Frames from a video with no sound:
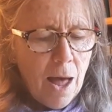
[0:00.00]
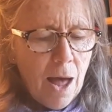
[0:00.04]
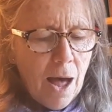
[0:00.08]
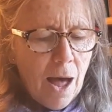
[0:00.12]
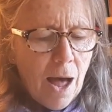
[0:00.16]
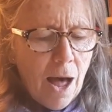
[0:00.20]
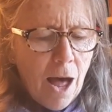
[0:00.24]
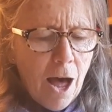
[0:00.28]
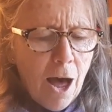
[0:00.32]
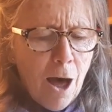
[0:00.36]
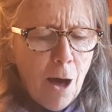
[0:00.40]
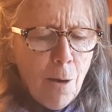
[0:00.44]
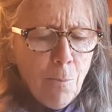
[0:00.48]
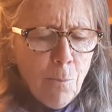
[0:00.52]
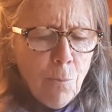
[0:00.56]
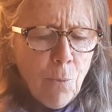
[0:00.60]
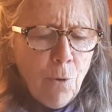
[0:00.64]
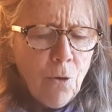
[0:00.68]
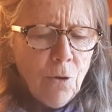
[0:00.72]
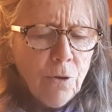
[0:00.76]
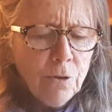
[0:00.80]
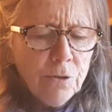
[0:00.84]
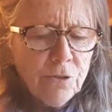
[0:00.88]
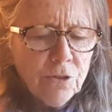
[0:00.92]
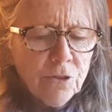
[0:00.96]

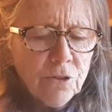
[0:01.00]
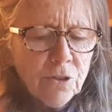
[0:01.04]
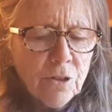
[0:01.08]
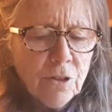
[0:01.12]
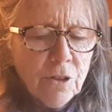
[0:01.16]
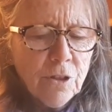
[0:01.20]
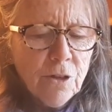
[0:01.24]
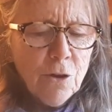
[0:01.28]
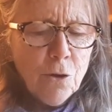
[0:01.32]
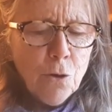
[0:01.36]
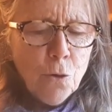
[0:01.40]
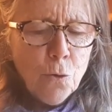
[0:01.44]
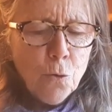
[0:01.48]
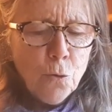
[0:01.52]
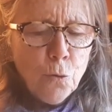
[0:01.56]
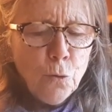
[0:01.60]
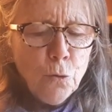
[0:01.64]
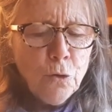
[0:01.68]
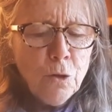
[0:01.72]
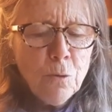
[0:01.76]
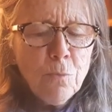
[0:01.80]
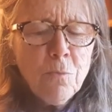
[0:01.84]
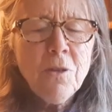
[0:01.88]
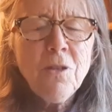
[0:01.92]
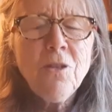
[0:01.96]
"Humboldt,
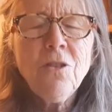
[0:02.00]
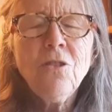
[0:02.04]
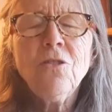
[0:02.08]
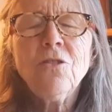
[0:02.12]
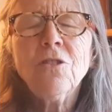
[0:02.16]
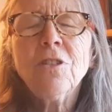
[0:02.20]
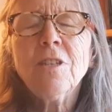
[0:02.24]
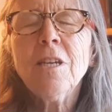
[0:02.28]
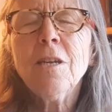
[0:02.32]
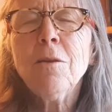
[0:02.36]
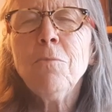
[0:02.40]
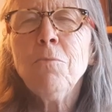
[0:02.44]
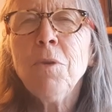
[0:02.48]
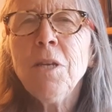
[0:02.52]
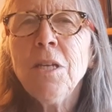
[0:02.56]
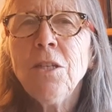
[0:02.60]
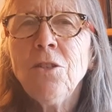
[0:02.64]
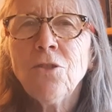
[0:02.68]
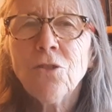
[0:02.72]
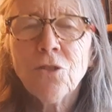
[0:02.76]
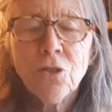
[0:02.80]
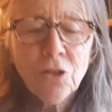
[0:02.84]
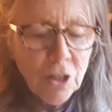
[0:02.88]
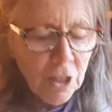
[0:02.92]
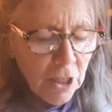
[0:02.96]
with Mrs.
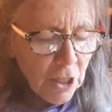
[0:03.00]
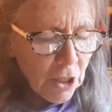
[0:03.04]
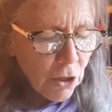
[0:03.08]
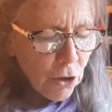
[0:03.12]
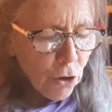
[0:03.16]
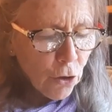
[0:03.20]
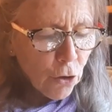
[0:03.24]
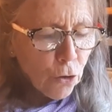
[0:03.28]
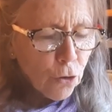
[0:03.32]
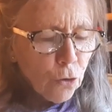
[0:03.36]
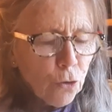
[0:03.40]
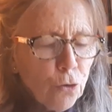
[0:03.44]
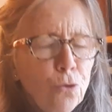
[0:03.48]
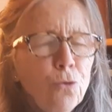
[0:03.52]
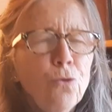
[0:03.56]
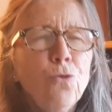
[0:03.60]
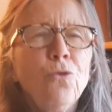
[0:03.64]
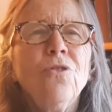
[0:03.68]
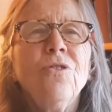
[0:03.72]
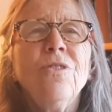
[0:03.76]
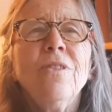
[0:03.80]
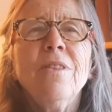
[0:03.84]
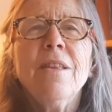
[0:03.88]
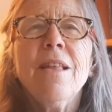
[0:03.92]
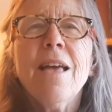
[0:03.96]
Gummidge, you'll
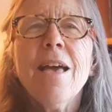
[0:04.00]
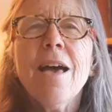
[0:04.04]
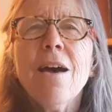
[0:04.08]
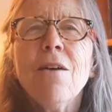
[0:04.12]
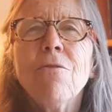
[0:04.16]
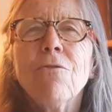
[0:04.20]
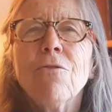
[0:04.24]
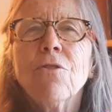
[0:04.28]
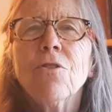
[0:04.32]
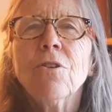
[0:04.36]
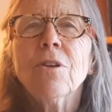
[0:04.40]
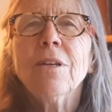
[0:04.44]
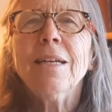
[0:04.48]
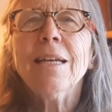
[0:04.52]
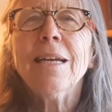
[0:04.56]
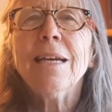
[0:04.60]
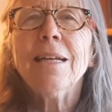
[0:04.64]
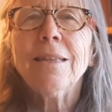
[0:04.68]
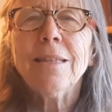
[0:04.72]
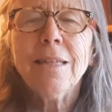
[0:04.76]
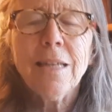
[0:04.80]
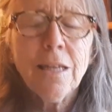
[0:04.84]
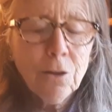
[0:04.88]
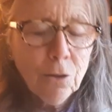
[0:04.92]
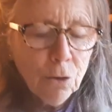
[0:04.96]
never
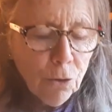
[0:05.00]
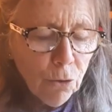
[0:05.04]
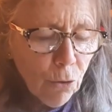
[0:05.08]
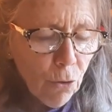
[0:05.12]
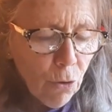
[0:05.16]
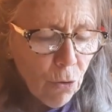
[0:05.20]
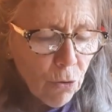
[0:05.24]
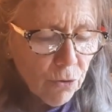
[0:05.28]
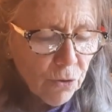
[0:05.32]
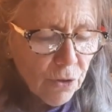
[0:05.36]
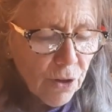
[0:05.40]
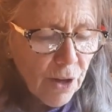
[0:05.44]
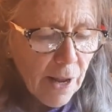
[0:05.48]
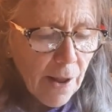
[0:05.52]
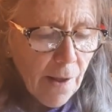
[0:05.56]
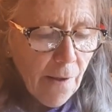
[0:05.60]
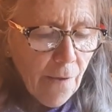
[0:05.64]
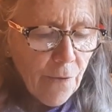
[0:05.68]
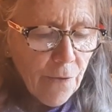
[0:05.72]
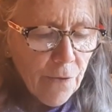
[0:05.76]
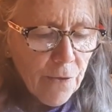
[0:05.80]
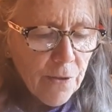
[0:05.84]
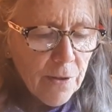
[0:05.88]
getting lonely."